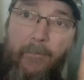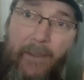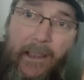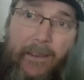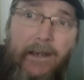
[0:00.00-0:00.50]

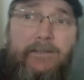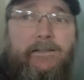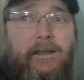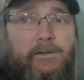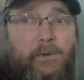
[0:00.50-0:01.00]
Man, that is
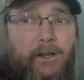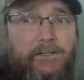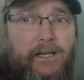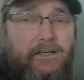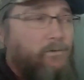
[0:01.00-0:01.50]
today's
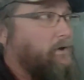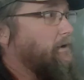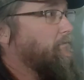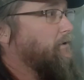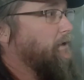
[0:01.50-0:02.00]
project or whatever.